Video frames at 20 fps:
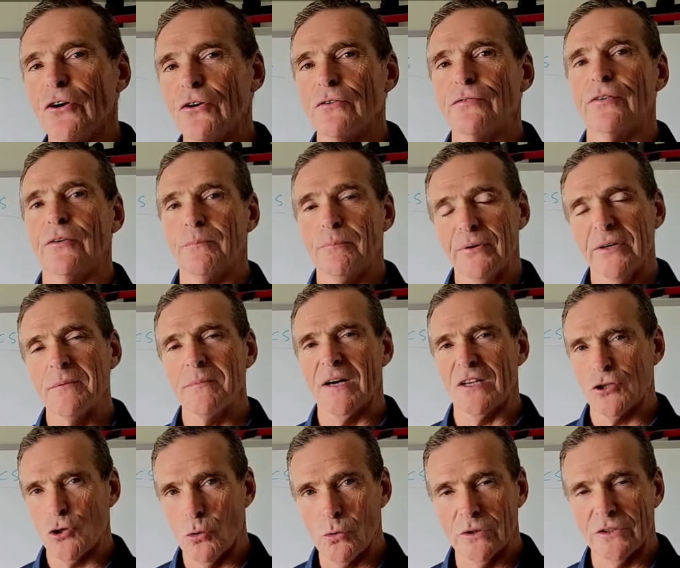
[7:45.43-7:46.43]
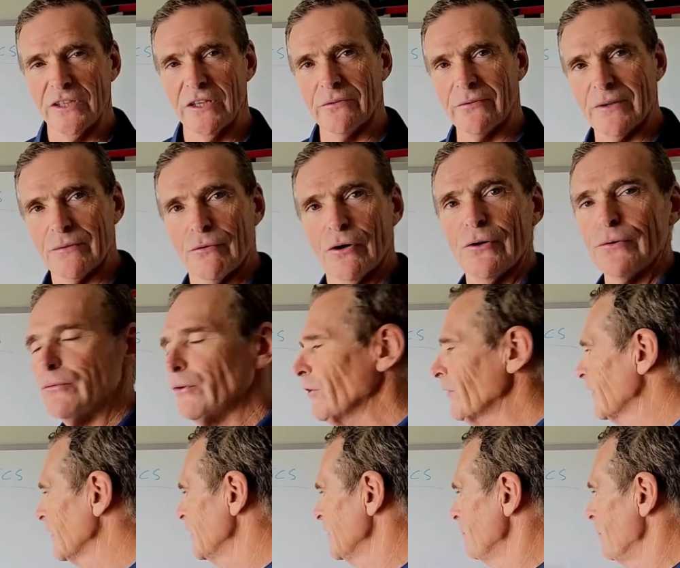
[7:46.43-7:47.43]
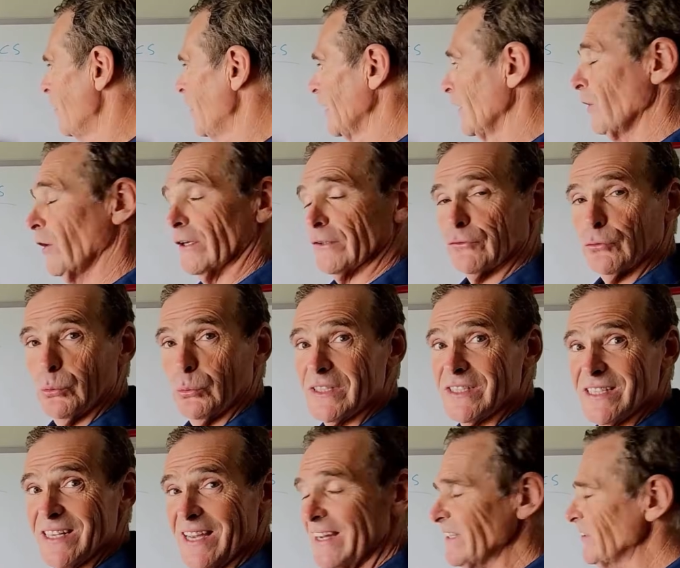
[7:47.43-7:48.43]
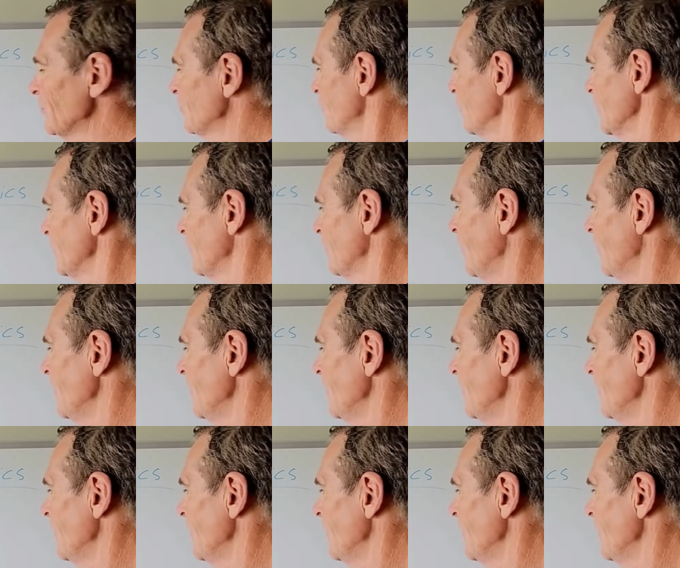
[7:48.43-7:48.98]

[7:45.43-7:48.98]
So for pretty much ordinary road riding, you might like 28C